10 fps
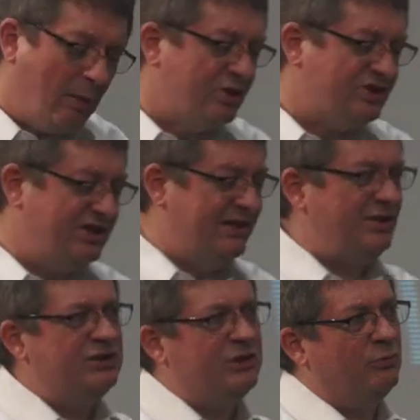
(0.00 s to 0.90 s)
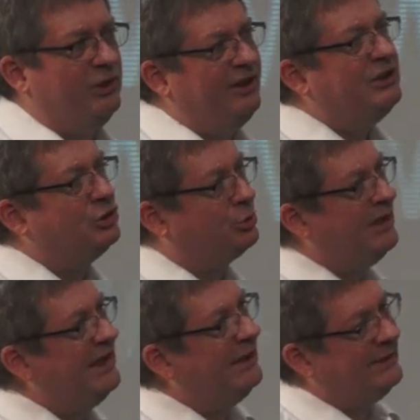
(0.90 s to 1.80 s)
But see, this is a really
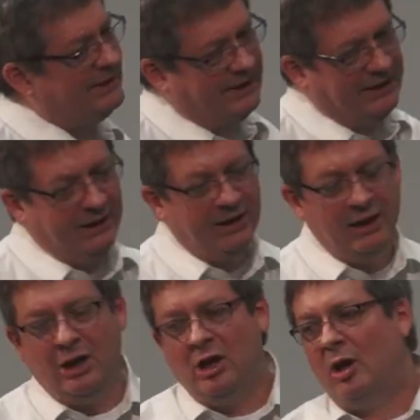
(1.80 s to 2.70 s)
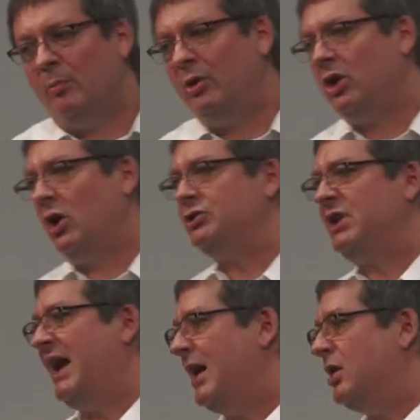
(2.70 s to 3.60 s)
tricky thing because
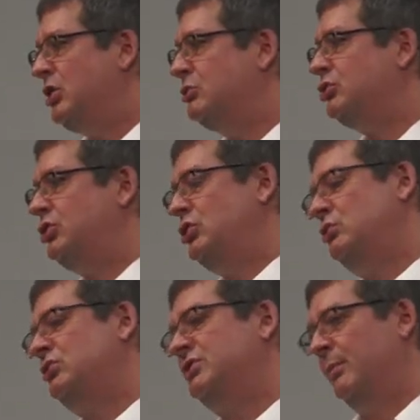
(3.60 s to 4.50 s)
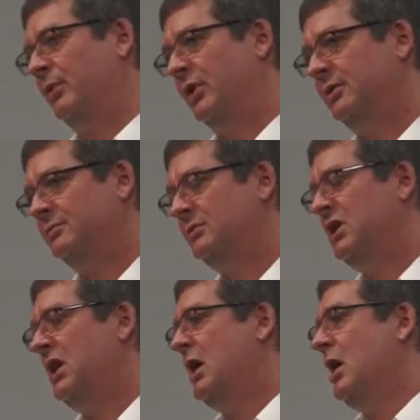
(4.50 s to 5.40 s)
how do you choose something?
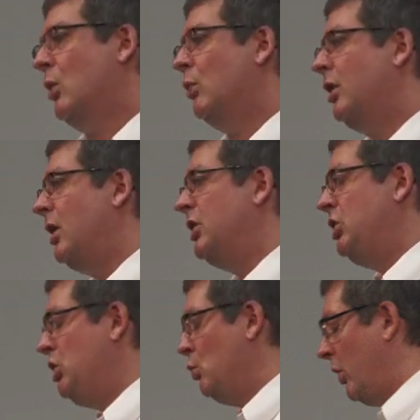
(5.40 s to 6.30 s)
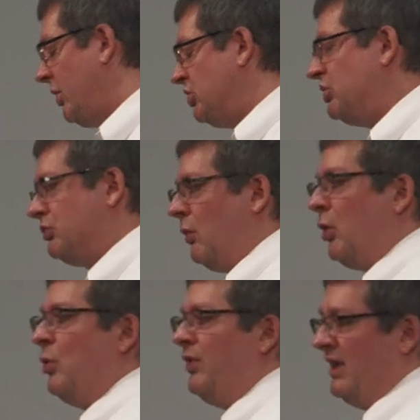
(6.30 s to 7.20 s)
Well, you want to
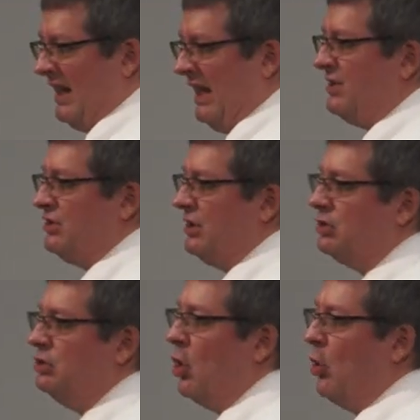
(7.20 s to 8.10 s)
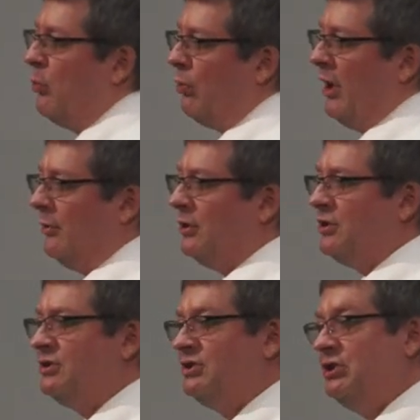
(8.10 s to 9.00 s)
start with the easiest, no
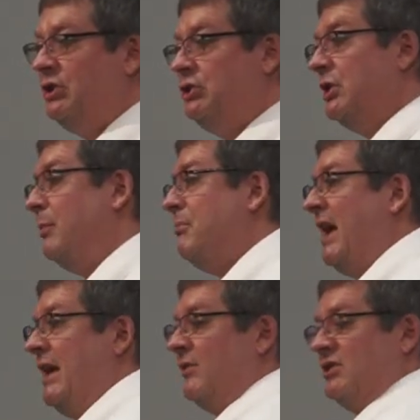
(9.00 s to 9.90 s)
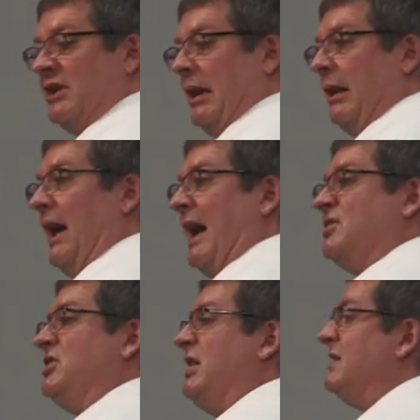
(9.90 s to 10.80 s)
brainerest decision. And Maven is a
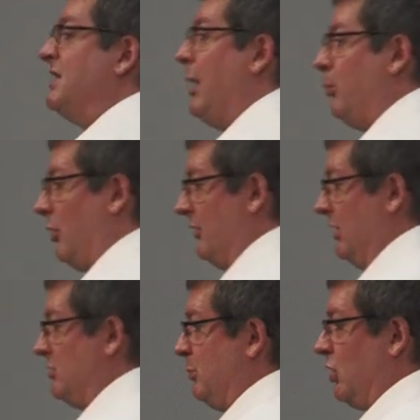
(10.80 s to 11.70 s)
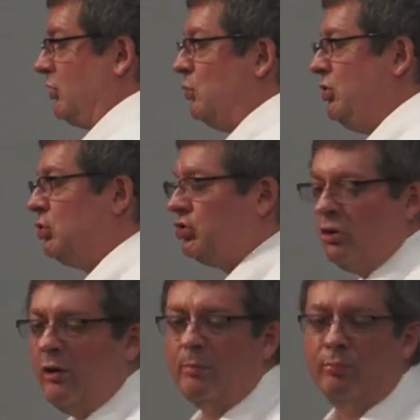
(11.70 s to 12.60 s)
classic example of this because when you
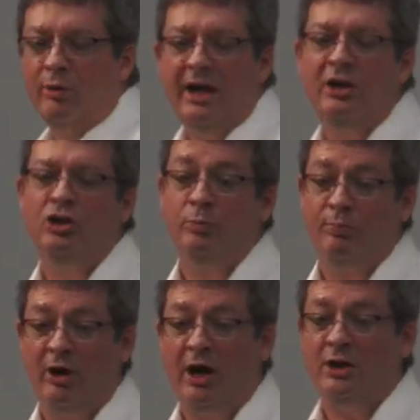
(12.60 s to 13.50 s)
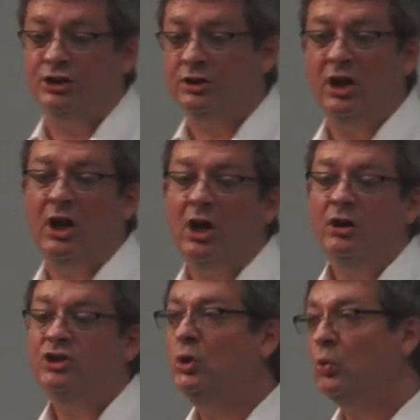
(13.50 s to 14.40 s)
start a brand new project,
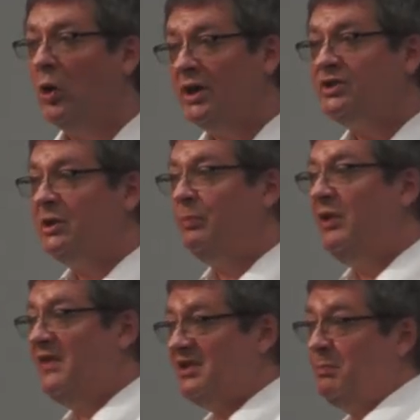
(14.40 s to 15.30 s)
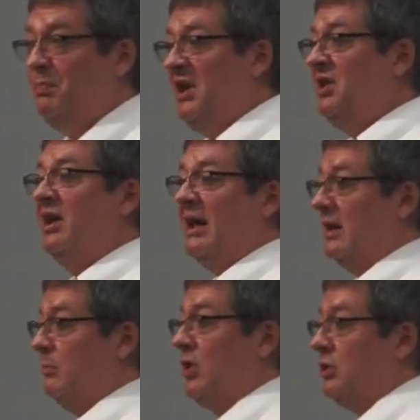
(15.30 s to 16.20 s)
you want something that's
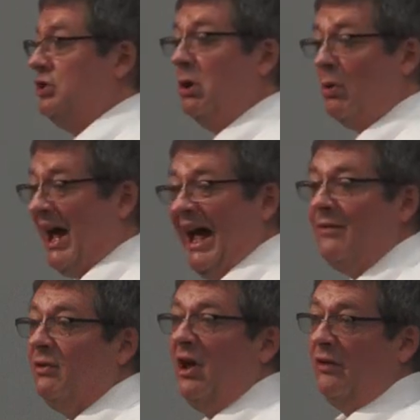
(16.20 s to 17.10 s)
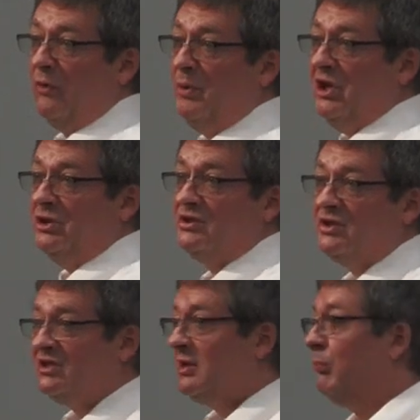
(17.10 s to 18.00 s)
opinionated because you don't have a lot of opinions.
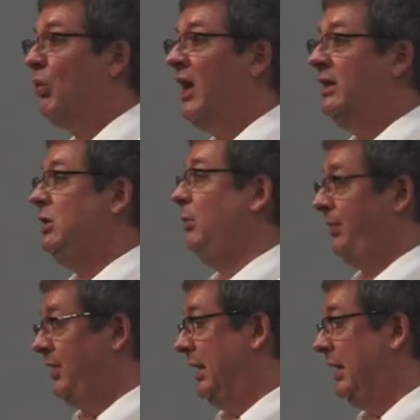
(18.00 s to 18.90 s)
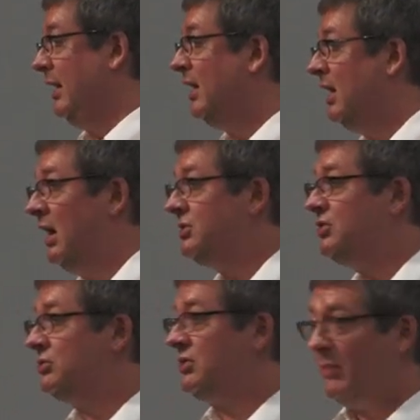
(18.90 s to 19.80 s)
This is a brand new thing. And
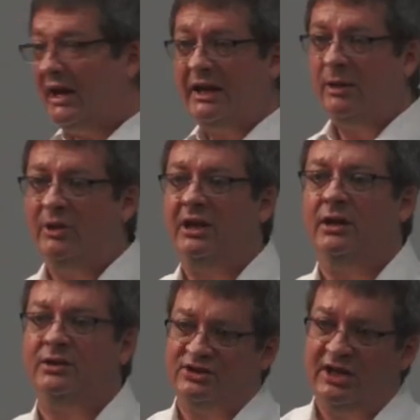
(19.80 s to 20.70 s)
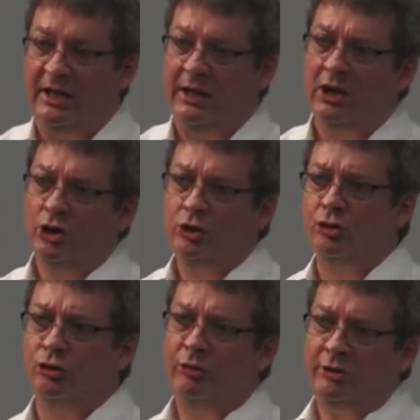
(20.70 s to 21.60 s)
so somebody coming in and saying,
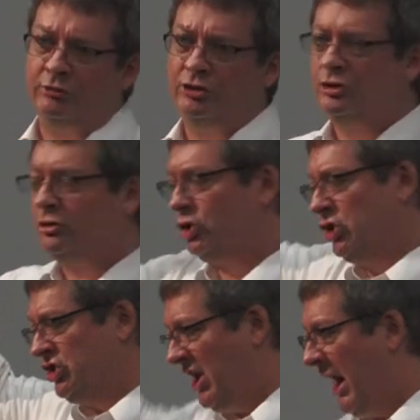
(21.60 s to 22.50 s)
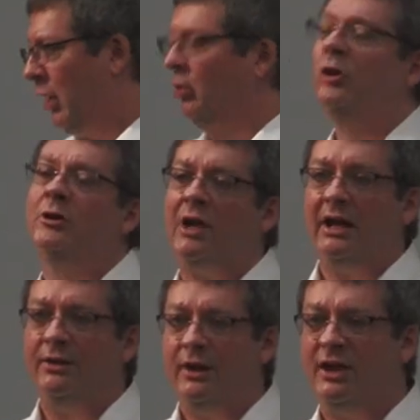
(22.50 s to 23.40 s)
your directory structure shall look
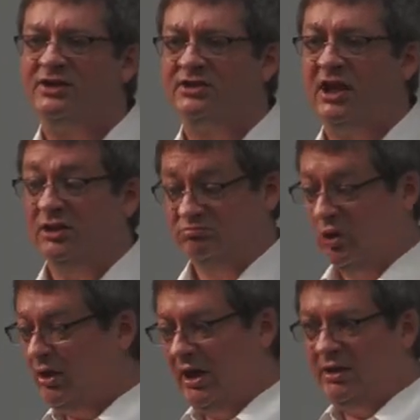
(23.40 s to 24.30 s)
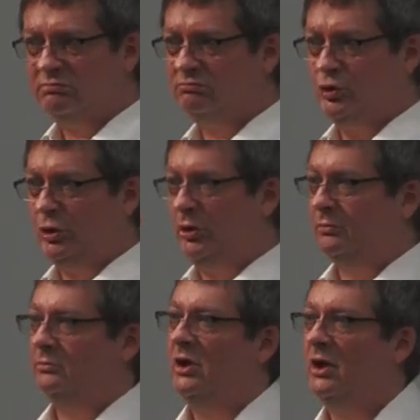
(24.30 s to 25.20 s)
like this, it's like, okay,
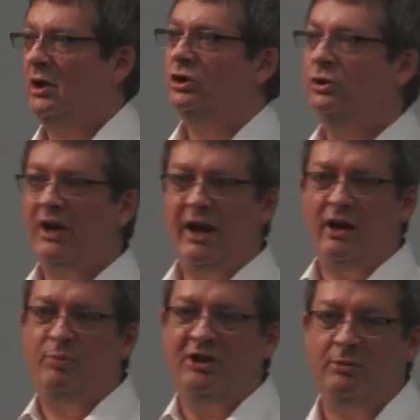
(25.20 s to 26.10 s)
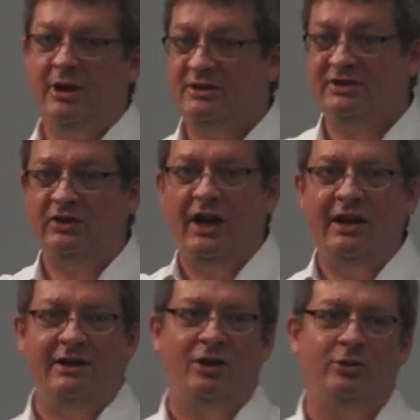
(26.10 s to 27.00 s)
sure. You've got an opinion about this and
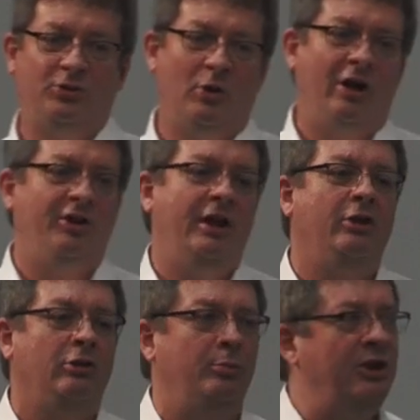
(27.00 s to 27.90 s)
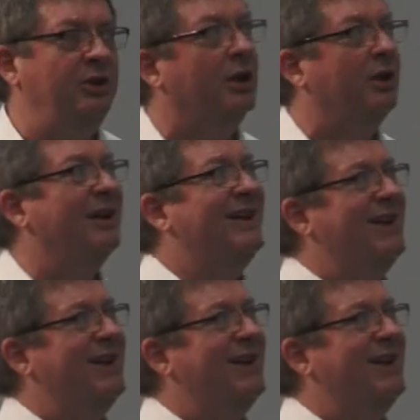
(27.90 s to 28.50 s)
I don't, so I'll take your opinion.